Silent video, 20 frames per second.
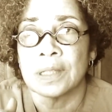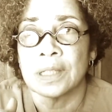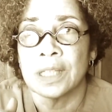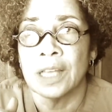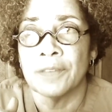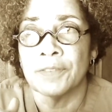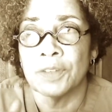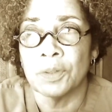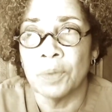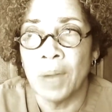
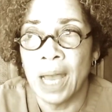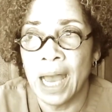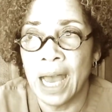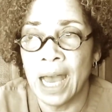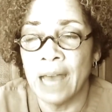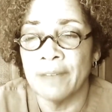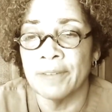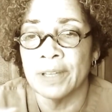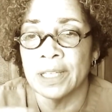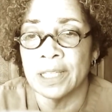if you
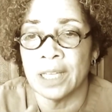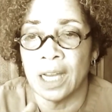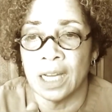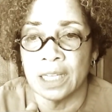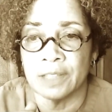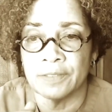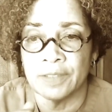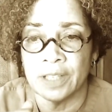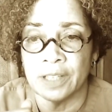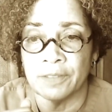have any kind
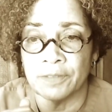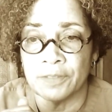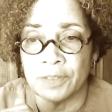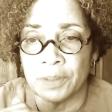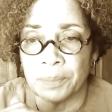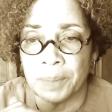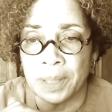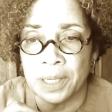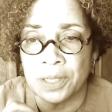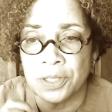of
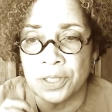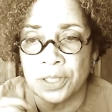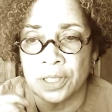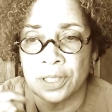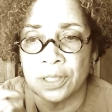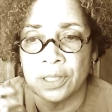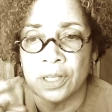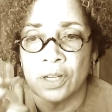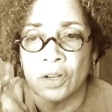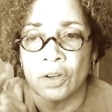
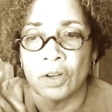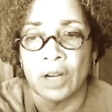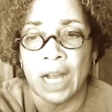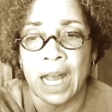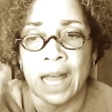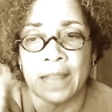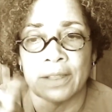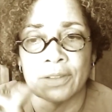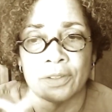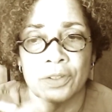inflammation or
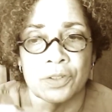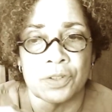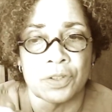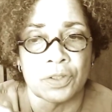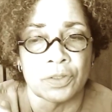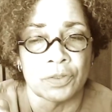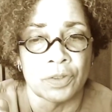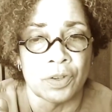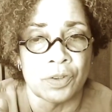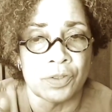
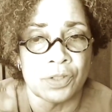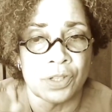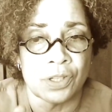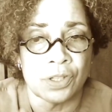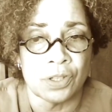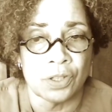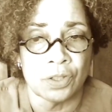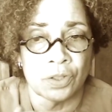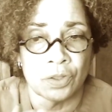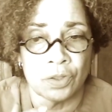atherosclerosis
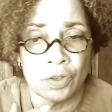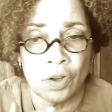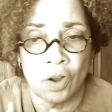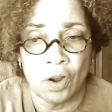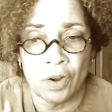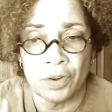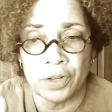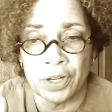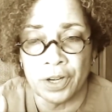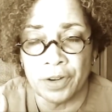in your
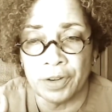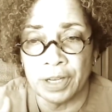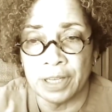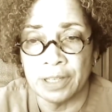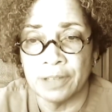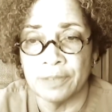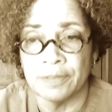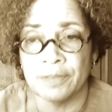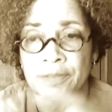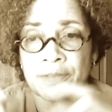coronary
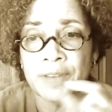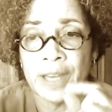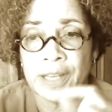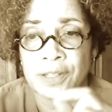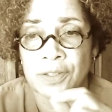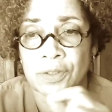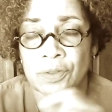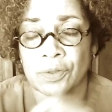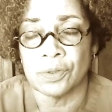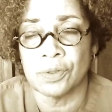
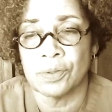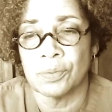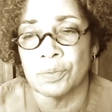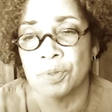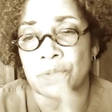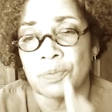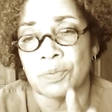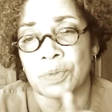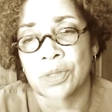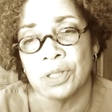vessels,
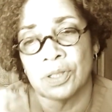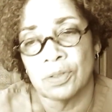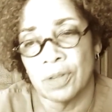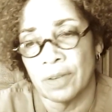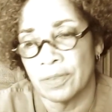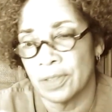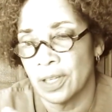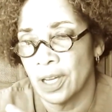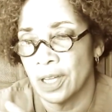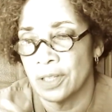which we still
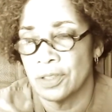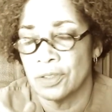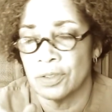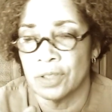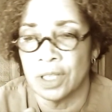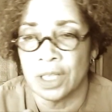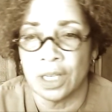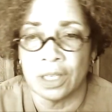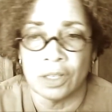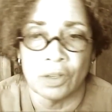haven't gotten to
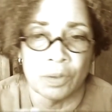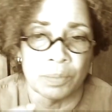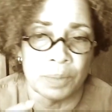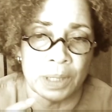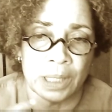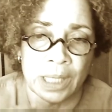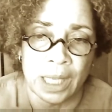yet, I know I'm getting